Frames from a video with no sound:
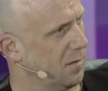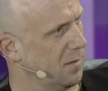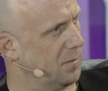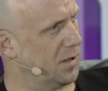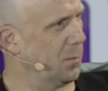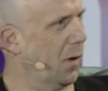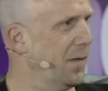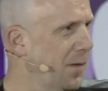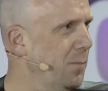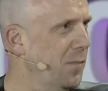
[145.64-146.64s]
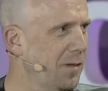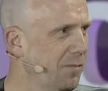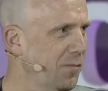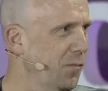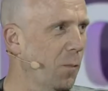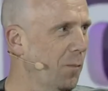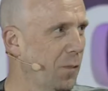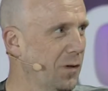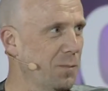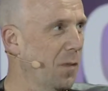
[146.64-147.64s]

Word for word: Despite the not much